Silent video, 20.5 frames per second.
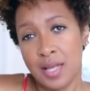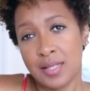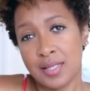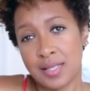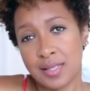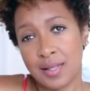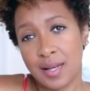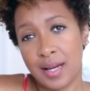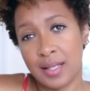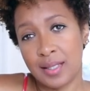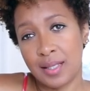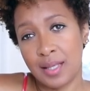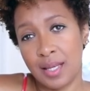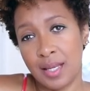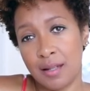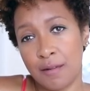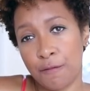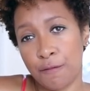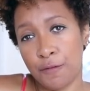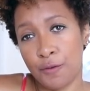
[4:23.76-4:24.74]

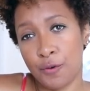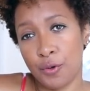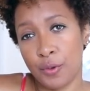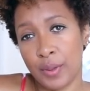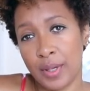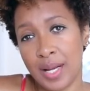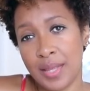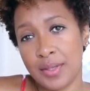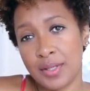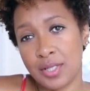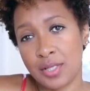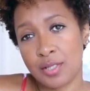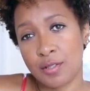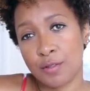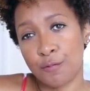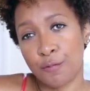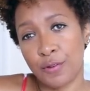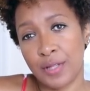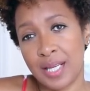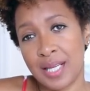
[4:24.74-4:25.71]
slightly in for it and then
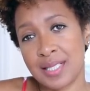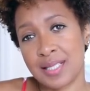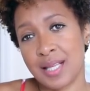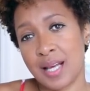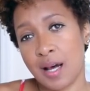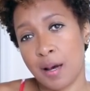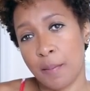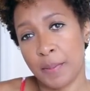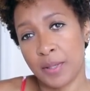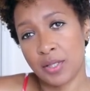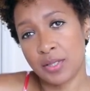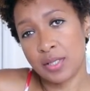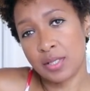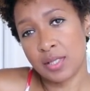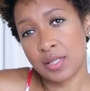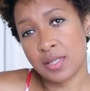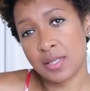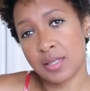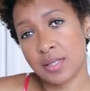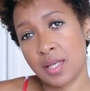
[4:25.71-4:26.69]
just flares out because it
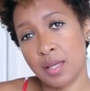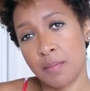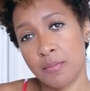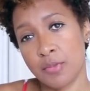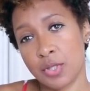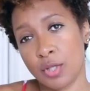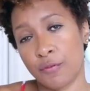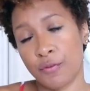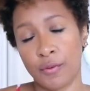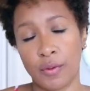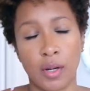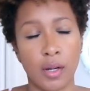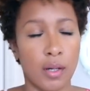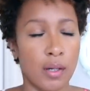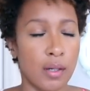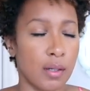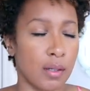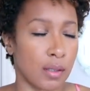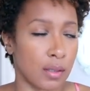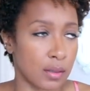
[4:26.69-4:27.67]
skims off.
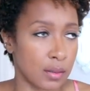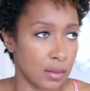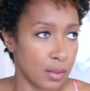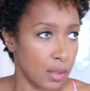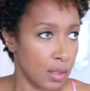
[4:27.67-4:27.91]
Oh,